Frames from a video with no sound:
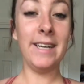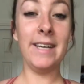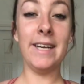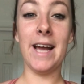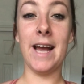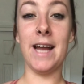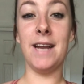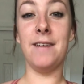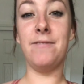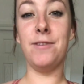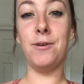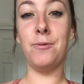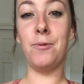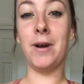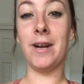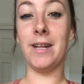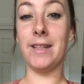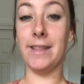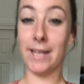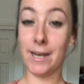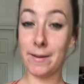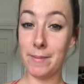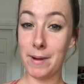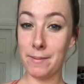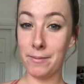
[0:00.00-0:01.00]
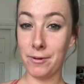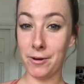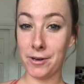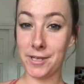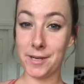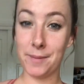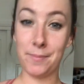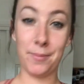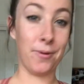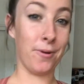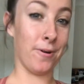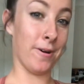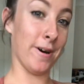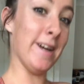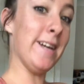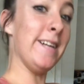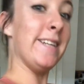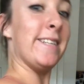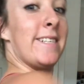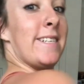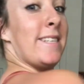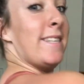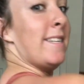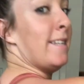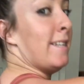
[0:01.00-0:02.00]
And if you want a little bit more
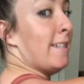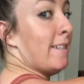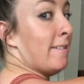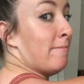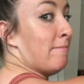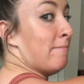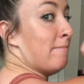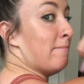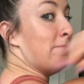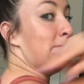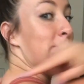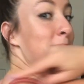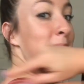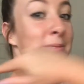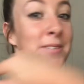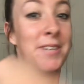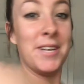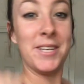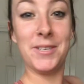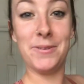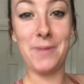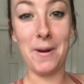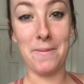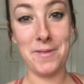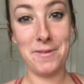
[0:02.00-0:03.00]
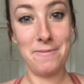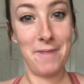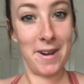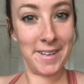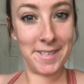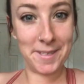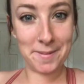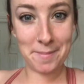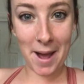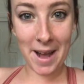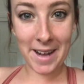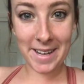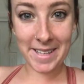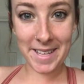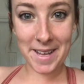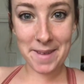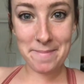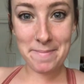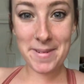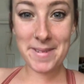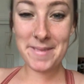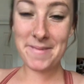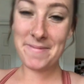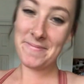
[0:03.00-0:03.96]
support, just do up the racerback clip.